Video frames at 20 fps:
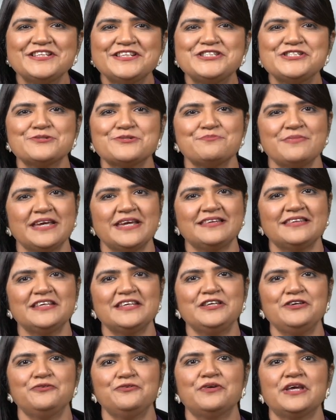to make
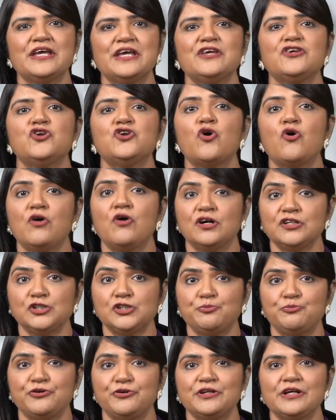the UK your
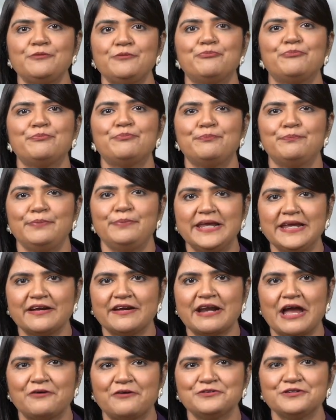entrepreneurial
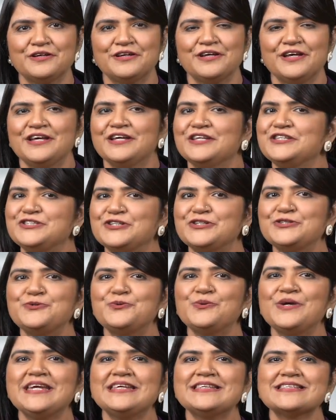playground, don't
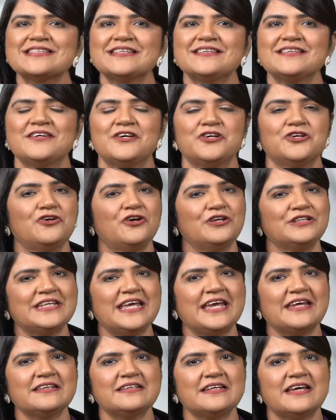wait.
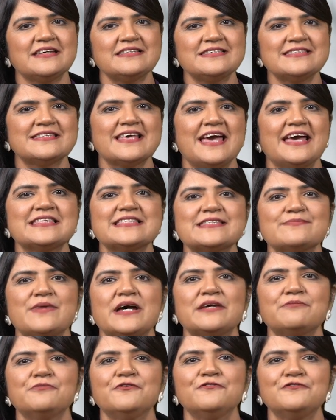Contact us at
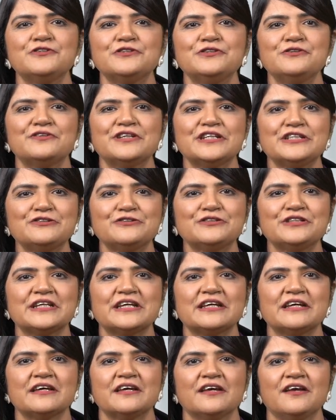SmartMove to UK
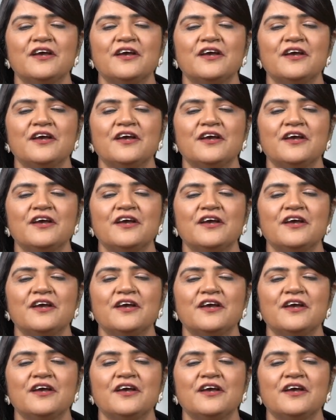today.